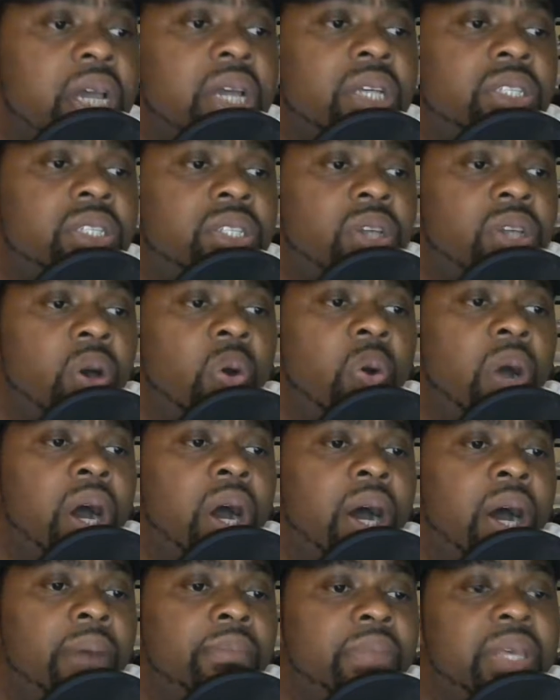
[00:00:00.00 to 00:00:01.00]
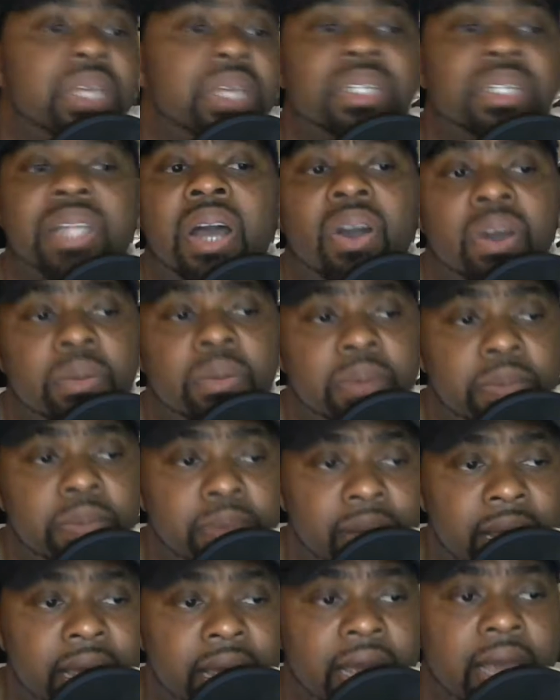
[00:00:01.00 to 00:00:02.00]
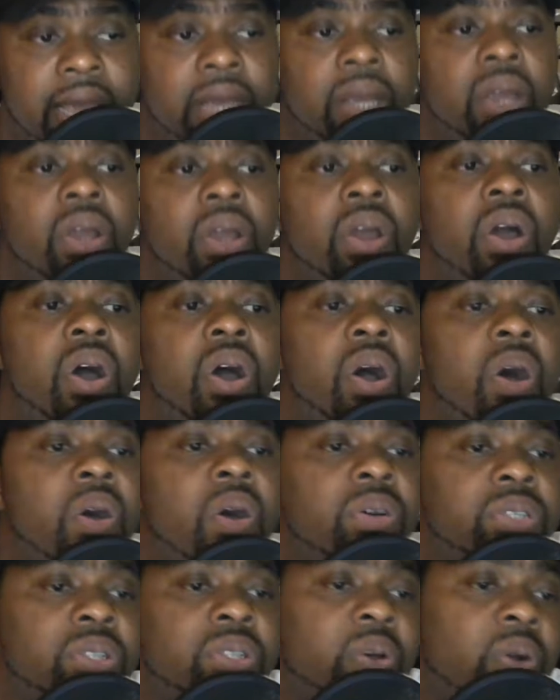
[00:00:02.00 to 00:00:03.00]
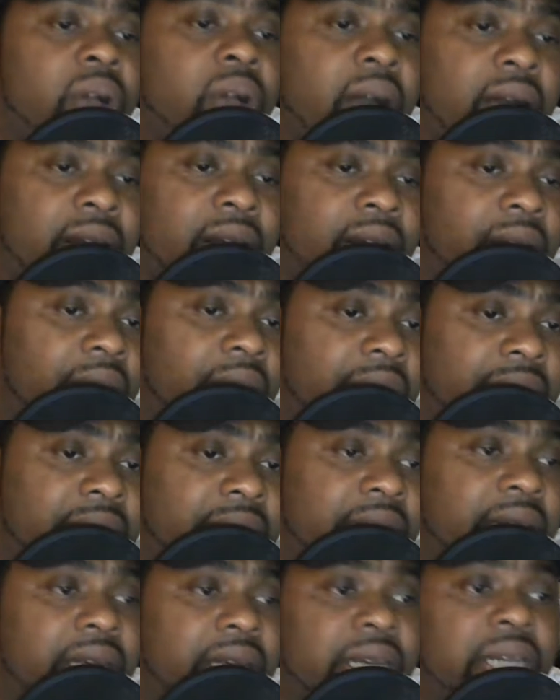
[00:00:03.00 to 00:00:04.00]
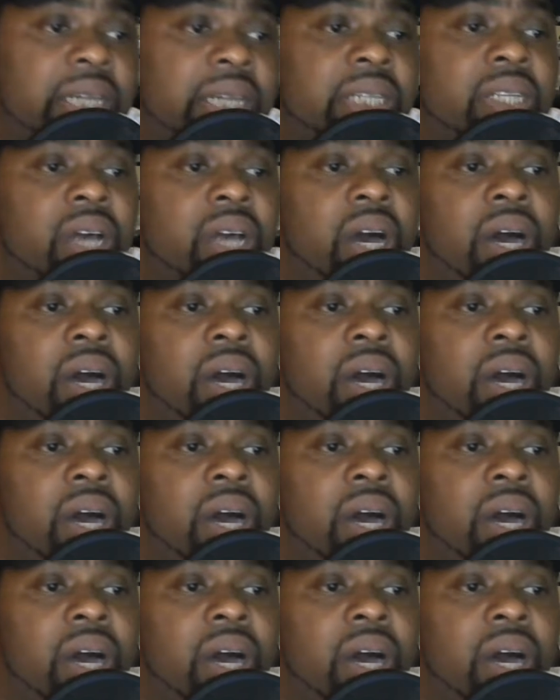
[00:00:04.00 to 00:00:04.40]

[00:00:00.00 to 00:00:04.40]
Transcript: So he's not going to be playing. Also, Connor Kaliski is